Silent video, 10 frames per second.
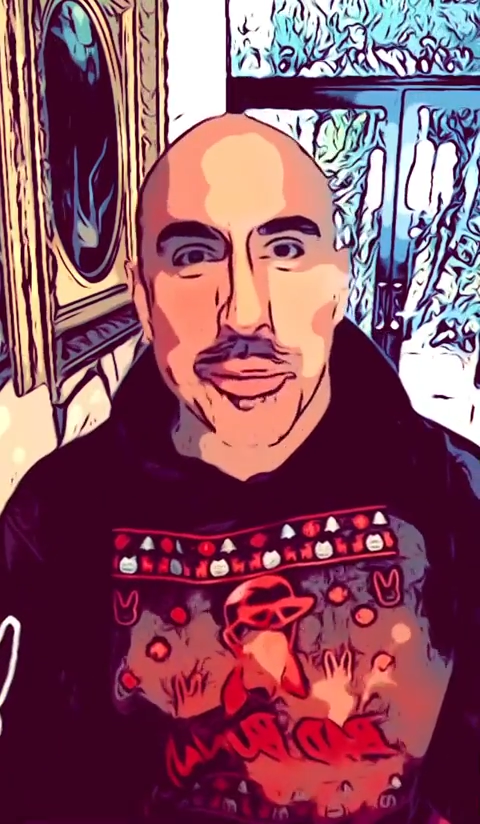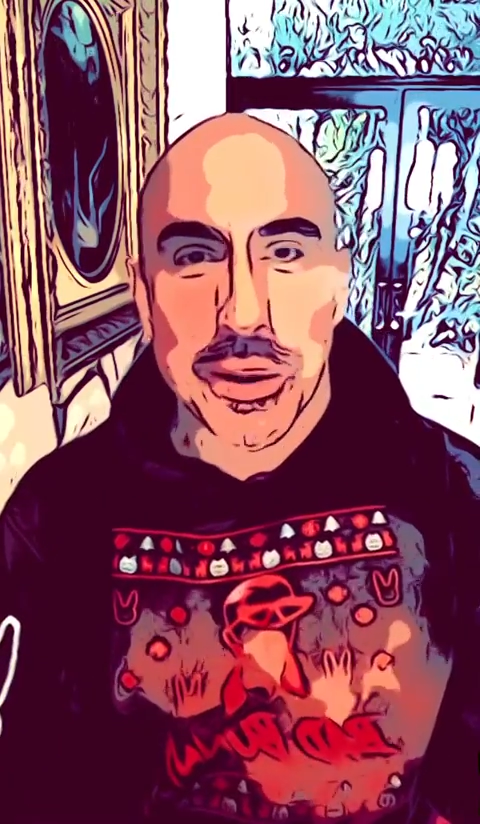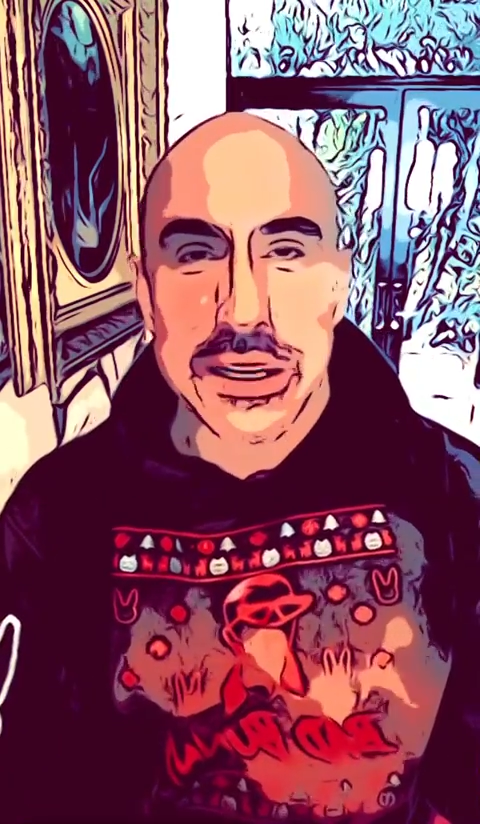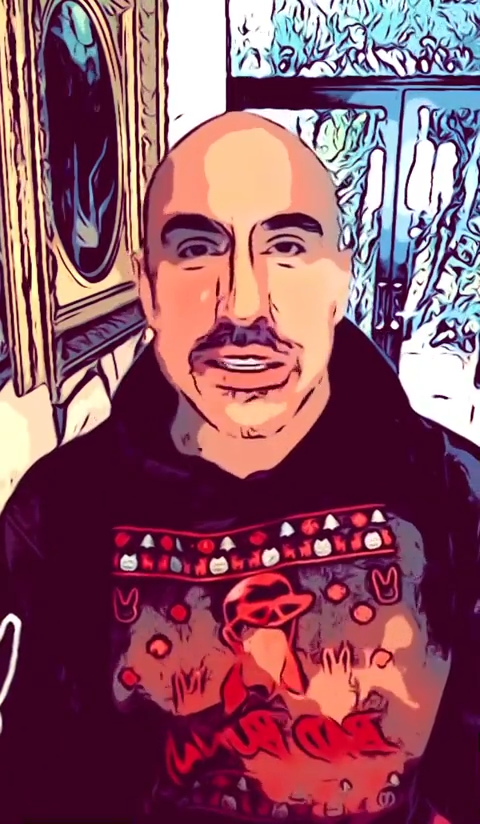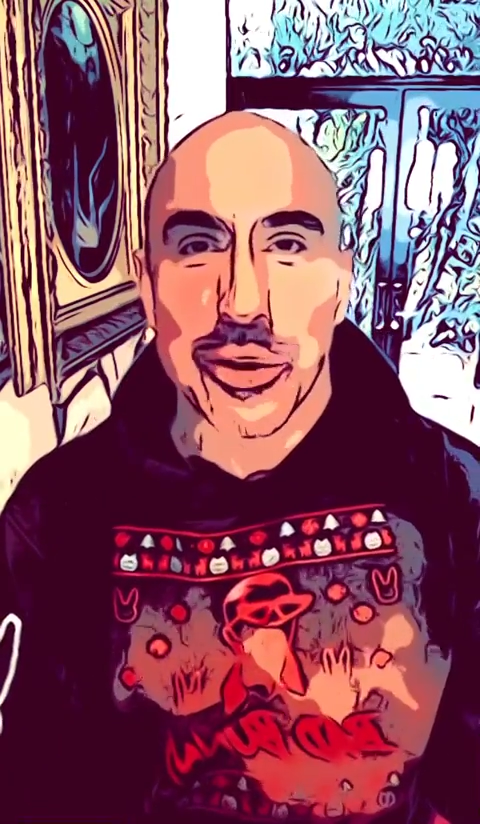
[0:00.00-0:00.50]

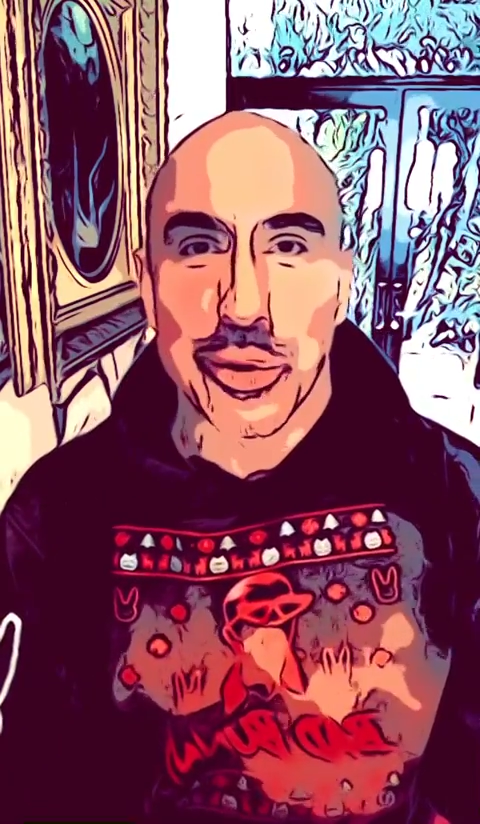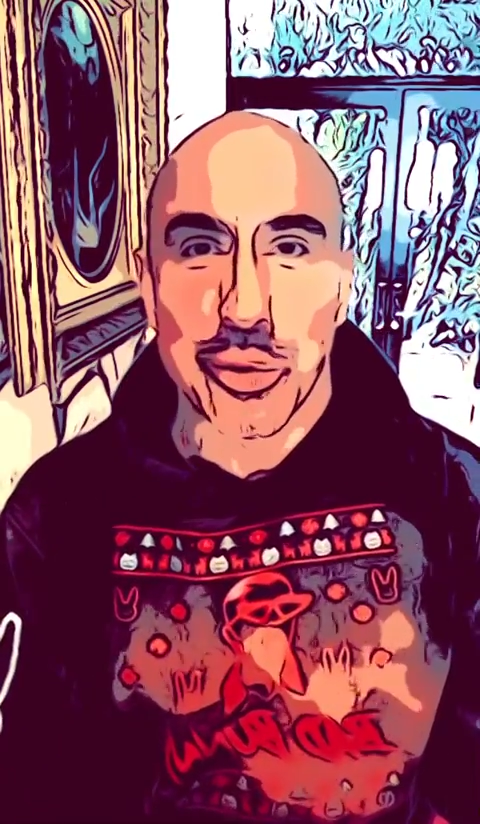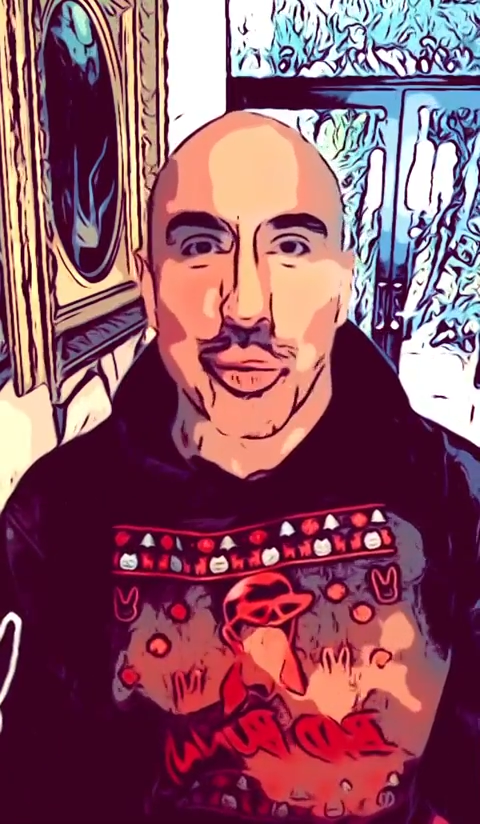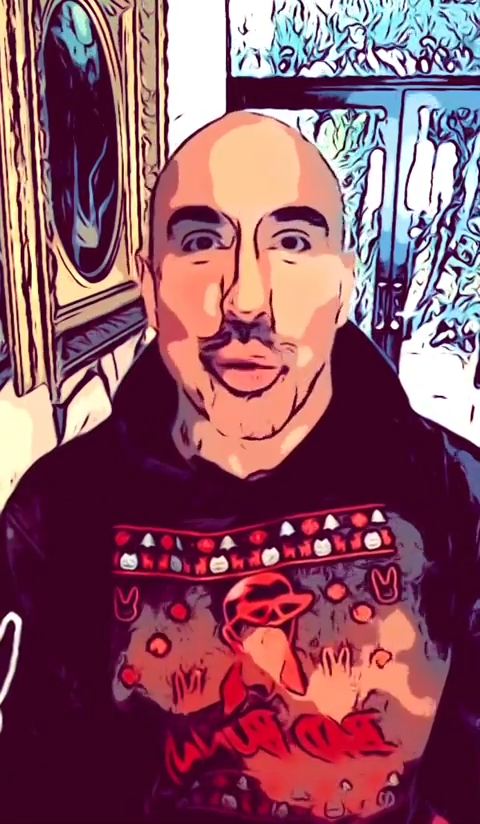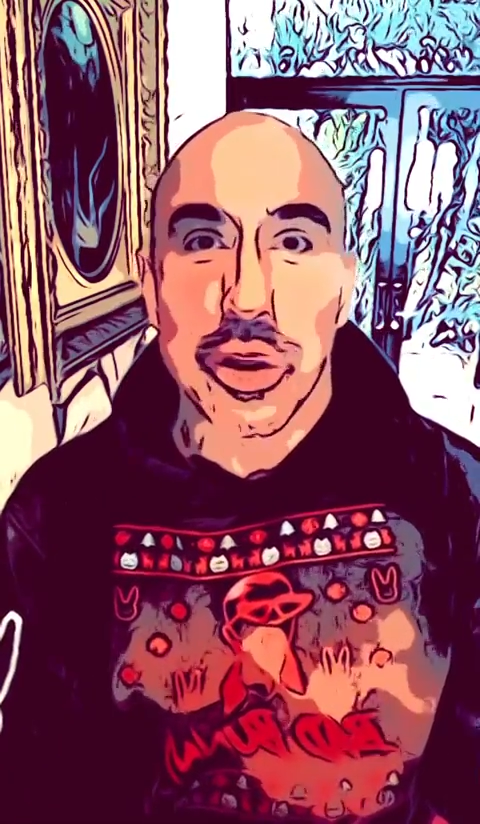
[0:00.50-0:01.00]
place I
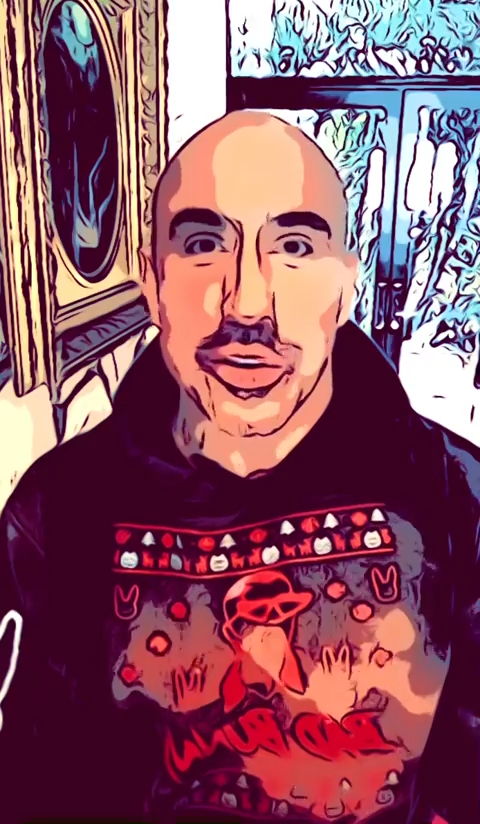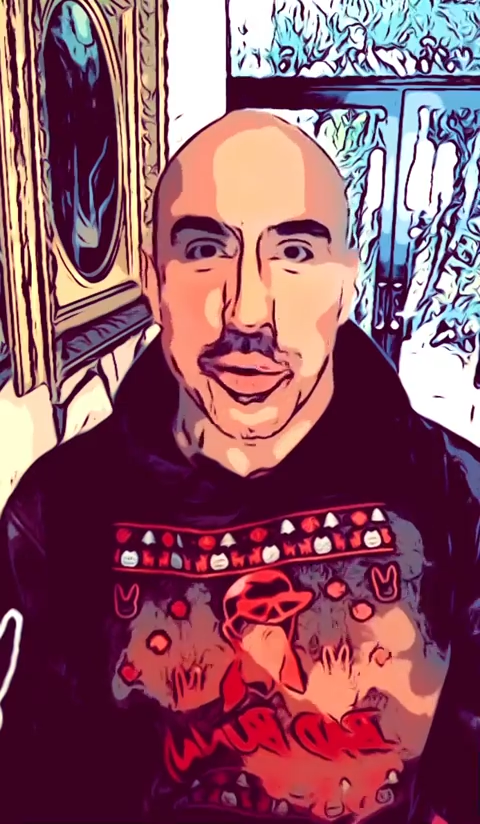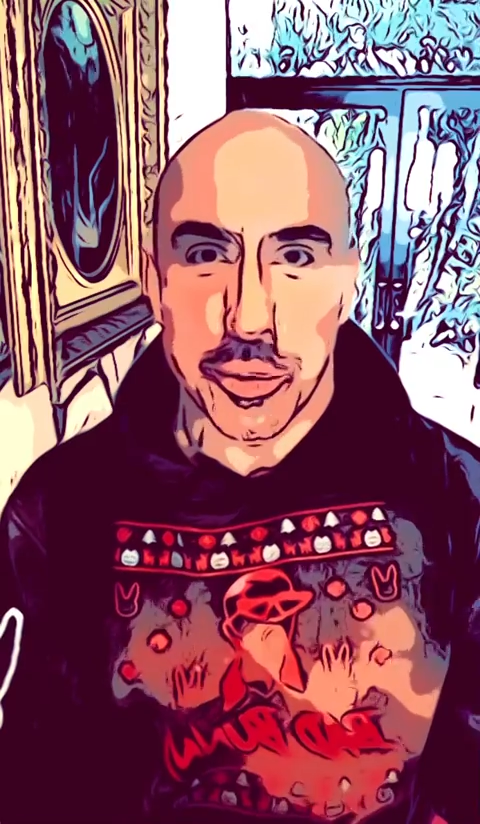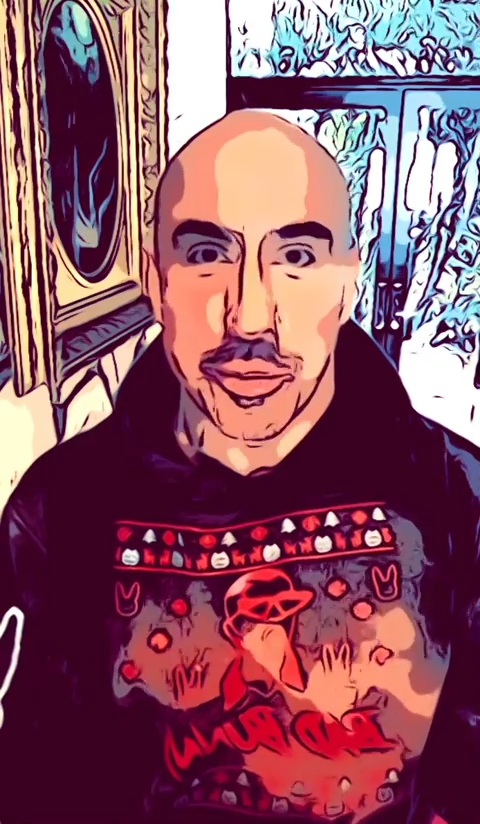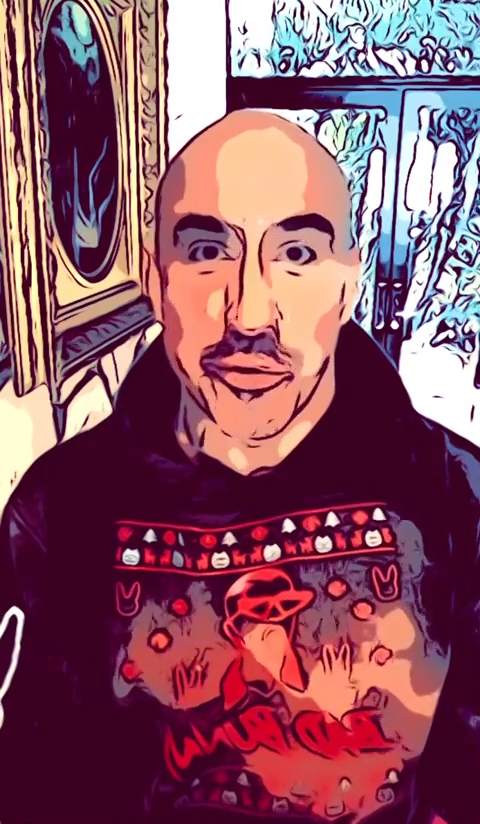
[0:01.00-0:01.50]
would want
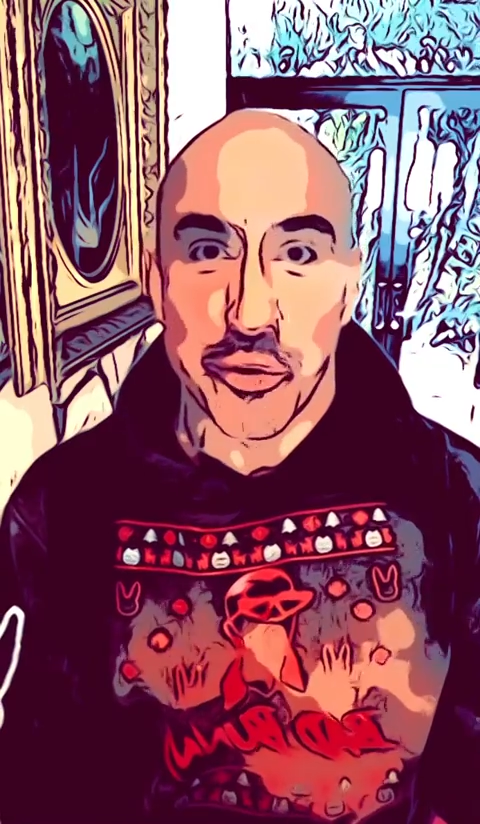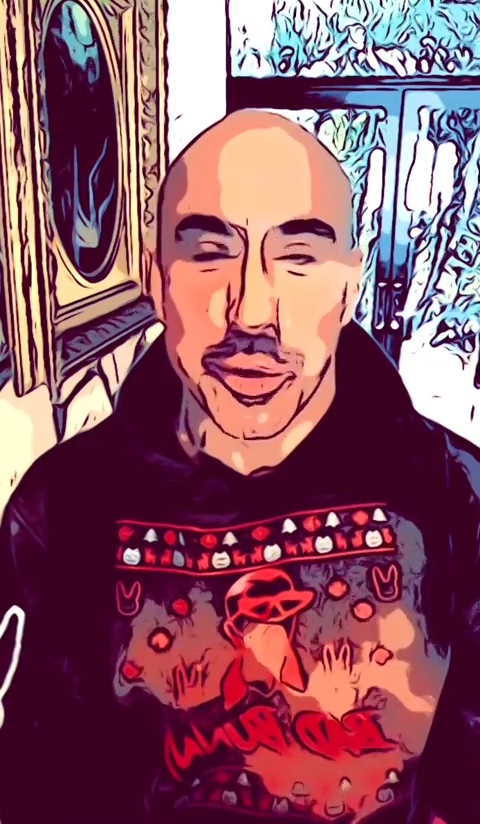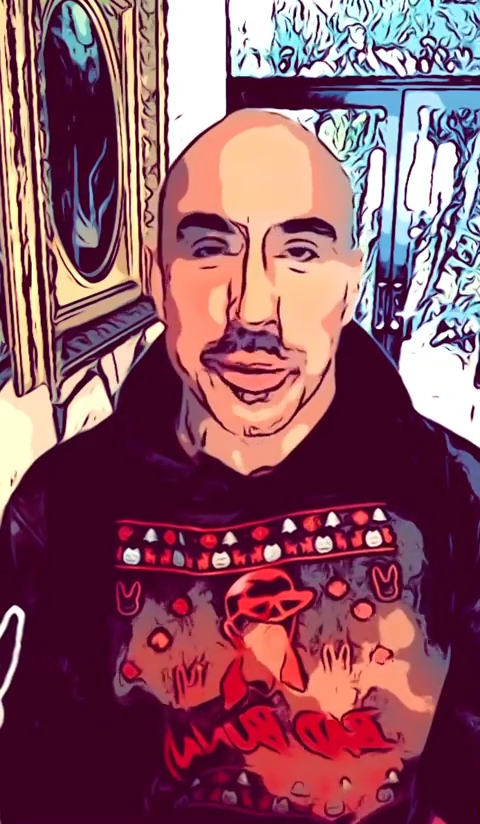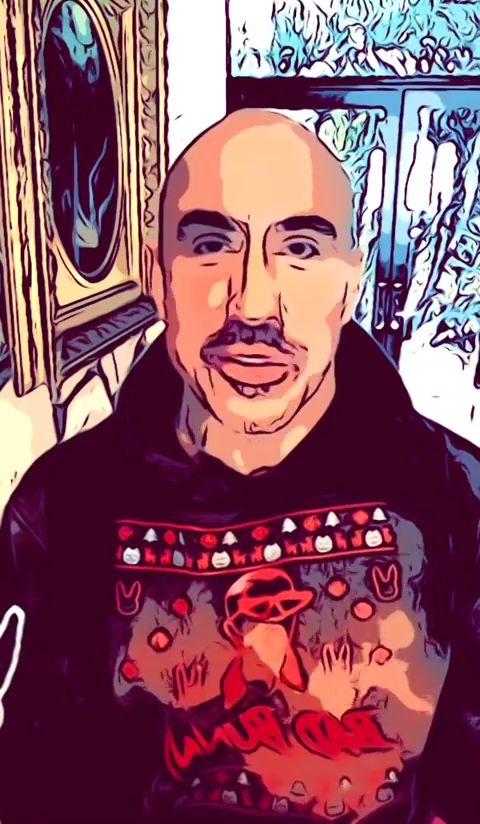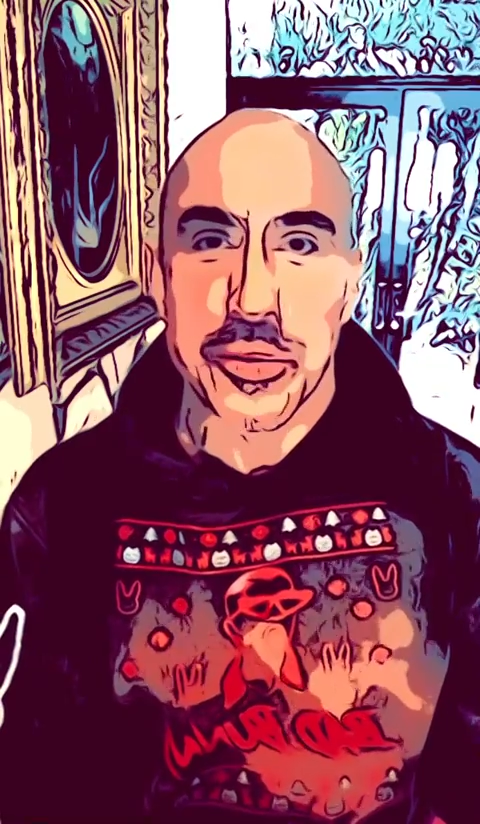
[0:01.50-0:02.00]
to
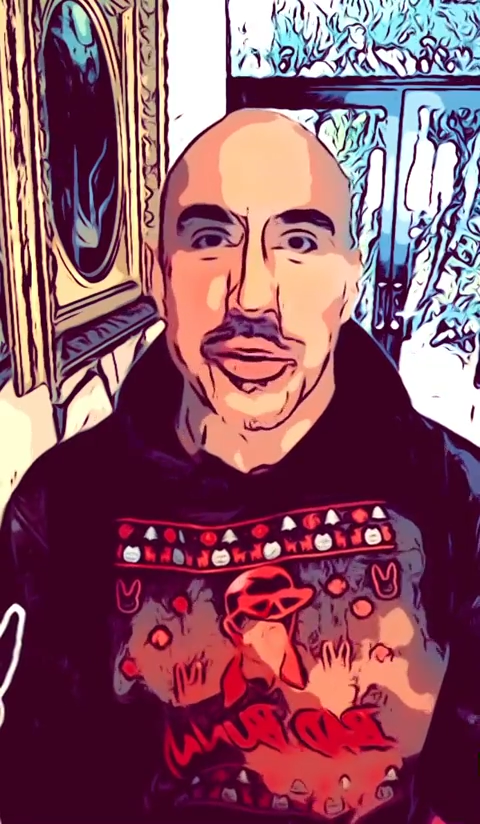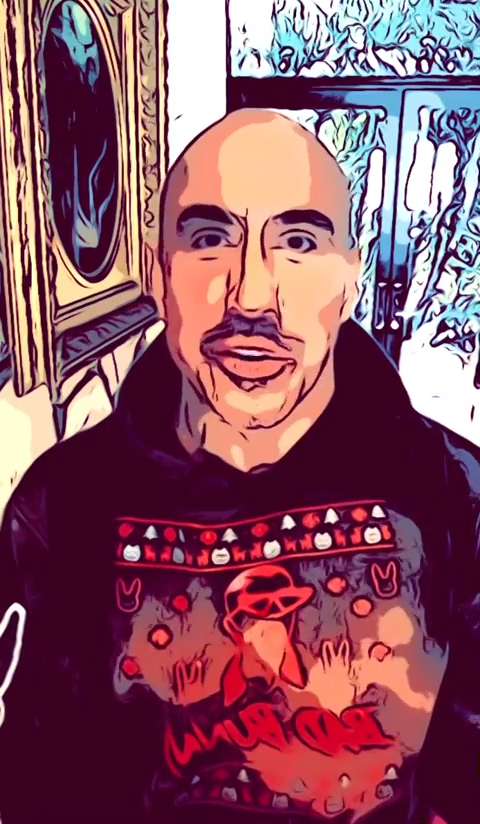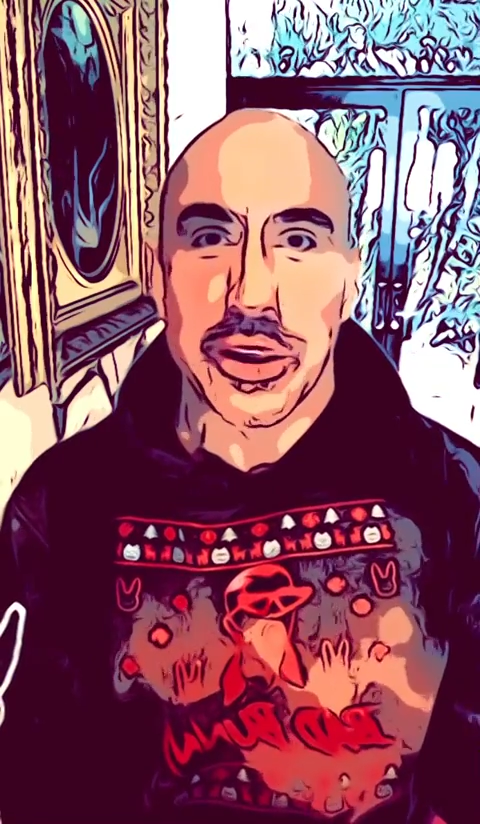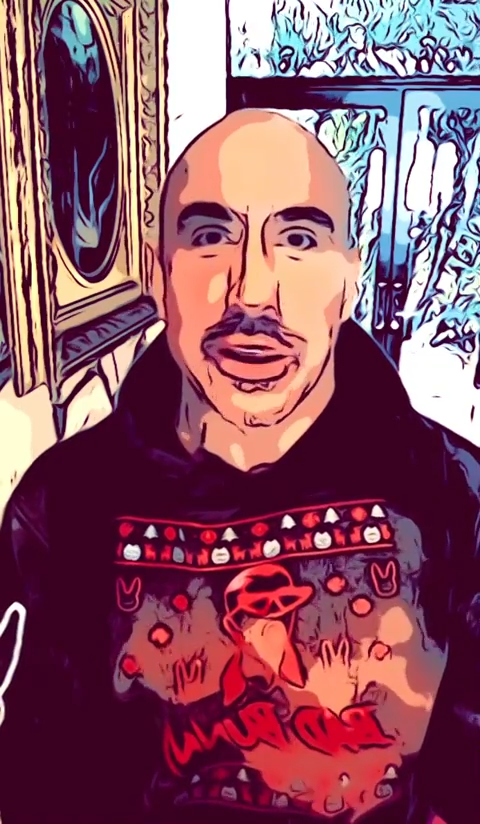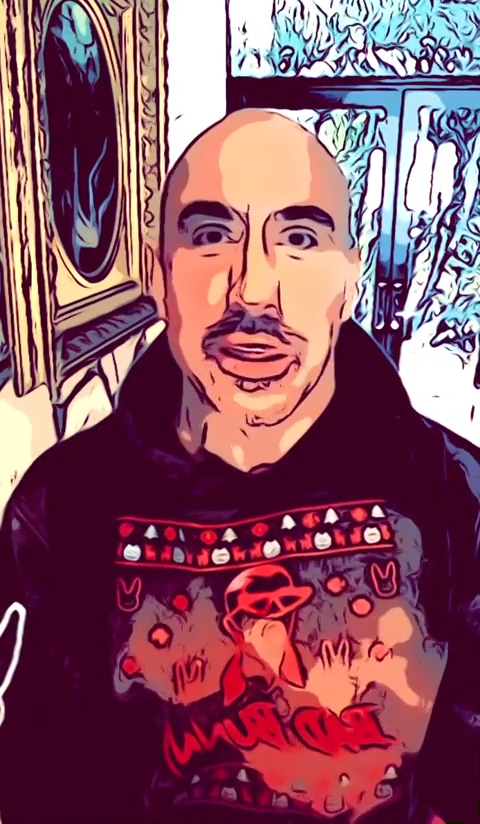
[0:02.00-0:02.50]
perform this
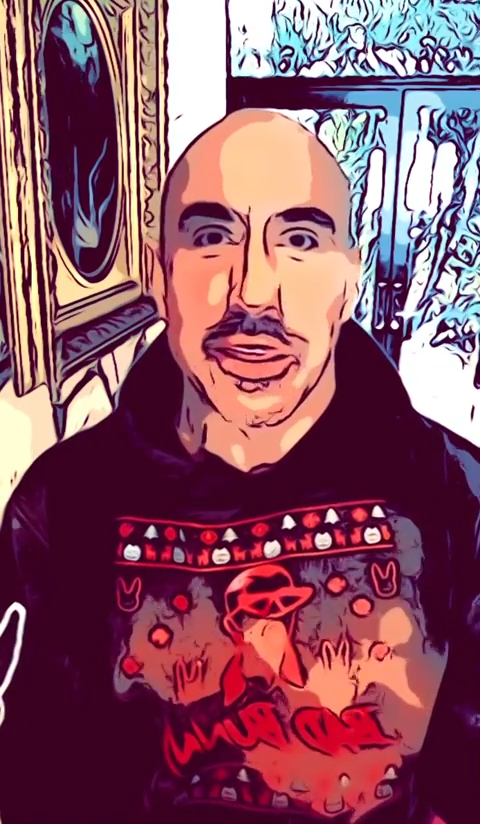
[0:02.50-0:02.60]
music